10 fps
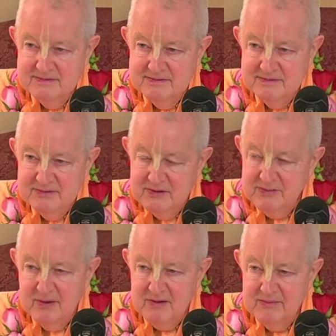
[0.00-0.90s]

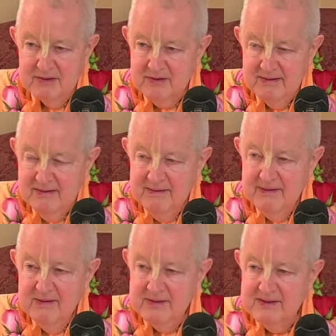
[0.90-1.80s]
spark plug,
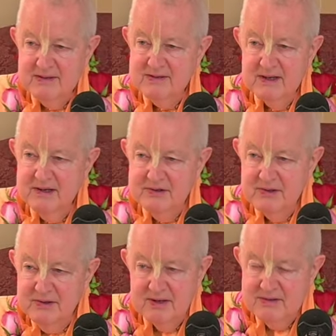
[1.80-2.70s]
but just on its own
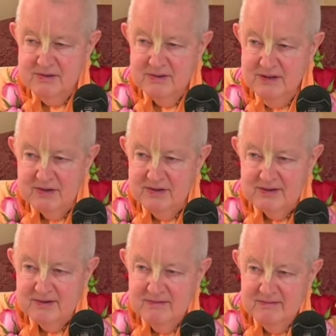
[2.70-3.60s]
doesn't do anything.
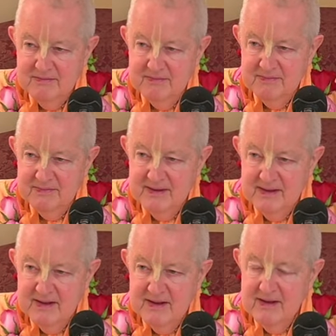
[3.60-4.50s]

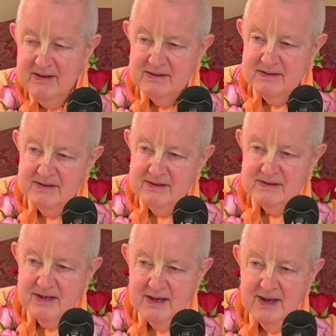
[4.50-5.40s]
So
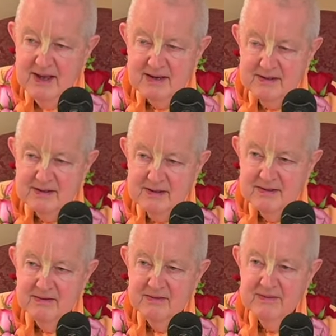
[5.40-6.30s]
disconnect
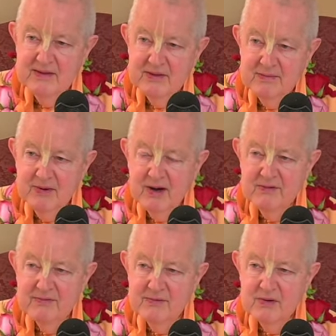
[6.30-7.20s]
the part from the
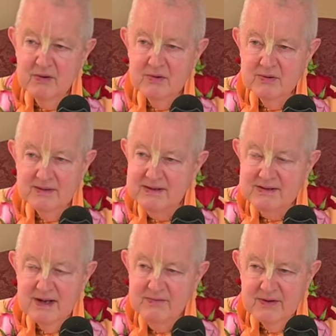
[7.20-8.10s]
whole, it's not
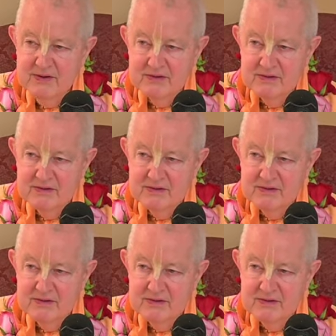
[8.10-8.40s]
functional.